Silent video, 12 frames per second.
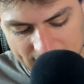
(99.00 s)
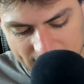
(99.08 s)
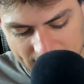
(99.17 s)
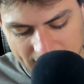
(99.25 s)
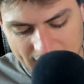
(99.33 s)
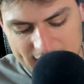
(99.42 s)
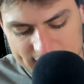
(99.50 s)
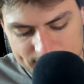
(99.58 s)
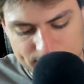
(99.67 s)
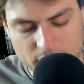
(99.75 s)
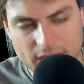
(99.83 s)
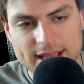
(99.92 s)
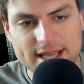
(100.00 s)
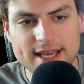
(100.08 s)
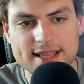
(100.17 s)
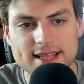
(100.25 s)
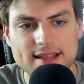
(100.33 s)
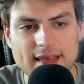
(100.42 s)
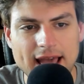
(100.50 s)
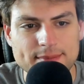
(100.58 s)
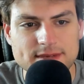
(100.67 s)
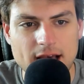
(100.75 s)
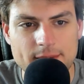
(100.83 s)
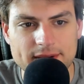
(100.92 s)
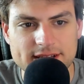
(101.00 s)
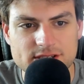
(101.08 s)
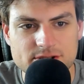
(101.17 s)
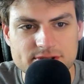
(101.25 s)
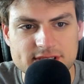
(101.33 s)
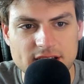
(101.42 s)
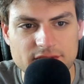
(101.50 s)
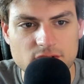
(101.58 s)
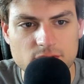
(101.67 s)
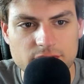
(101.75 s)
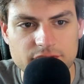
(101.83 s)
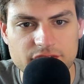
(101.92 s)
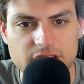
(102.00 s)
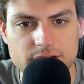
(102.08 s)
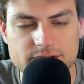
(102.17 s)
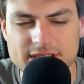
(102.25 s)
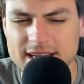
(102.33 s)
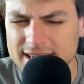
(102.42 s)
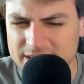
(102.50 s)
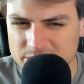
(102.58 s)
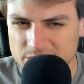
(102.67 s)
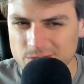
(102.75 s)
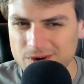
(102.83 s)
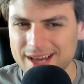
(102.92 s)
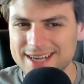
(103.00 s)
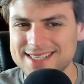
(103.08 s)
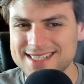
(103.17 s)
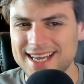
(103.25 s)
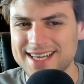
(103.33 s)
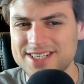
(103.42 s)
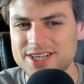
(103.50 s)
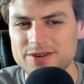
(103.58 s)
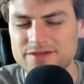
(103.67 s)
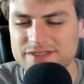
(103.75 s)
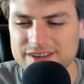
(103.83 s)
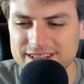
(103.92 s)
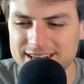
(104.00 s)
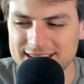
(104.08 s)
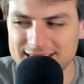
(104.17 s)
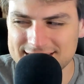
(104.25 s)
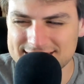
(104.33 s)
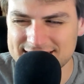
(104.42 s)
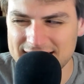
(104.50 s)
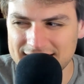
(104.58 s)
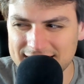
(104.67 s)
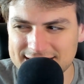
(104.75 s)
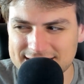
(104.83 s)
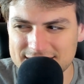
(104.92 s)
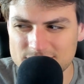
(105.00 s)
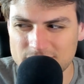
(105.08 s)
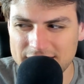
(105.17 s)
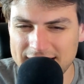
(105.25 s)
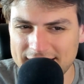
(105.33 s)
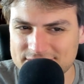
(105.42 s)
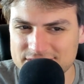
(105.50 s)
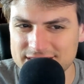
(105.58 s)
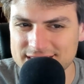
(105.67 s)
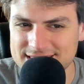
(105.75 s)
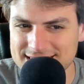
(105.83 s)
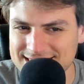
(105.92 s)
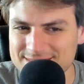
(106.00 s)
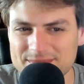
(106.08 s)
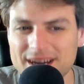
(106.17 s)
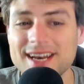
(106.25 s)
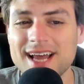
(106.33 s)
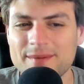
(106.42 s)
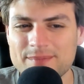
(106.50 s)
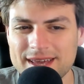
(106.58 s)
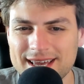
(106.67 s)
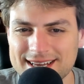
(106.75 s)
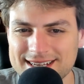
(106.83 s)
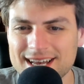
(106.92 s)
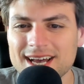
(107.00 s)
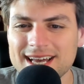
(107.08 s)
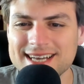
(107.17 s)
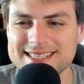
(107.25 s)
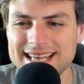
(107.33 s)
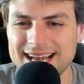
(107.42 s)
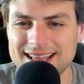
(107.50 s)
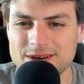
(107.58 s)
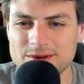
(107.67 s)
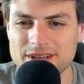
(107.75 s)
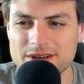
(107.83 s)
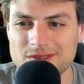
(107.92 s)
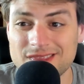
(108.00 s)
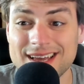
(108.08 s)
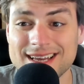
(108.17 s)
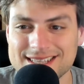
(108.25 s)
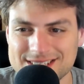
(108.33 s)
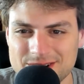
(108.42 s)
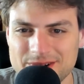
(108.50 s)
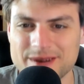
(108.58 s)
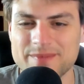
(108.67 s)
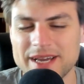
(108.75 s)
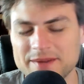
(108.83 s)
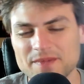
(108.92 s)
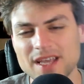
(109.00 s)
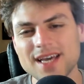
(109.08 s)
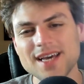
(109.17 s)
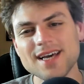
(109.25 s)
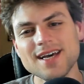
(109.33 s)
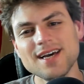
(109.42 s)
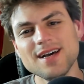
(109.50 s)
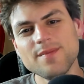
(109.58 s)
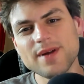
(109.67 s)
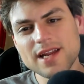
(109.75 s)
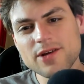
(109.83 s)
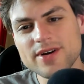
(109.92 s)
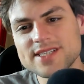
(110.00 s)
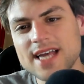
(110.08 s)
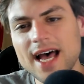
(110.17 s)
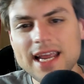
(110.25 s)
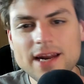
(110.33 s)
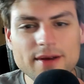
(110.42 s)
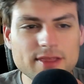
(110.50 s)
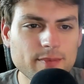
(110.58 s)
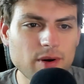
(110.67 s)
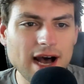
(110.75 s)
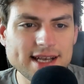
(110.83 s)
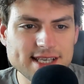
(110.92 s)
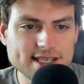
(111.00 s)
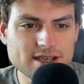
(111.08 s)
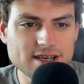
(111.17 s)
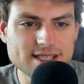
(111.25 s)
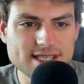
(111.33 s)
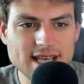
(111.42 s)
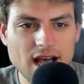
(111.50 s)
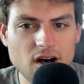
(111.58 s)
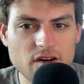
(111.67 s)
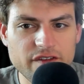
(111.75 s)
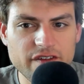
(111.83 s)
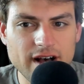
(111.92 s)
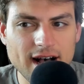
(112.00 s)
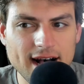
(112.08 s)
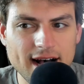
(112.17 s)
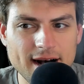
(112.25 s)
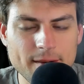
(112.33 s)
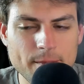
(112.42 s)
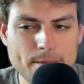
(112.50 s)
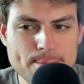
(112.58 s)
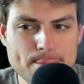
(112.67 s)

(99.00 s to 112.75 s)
I'm breaking the laptop into several reviews, and you'll want to stay tuned for the second one after this, because it might not be exactly what you think it's going to be. But anyways, talking about the processor itself, um,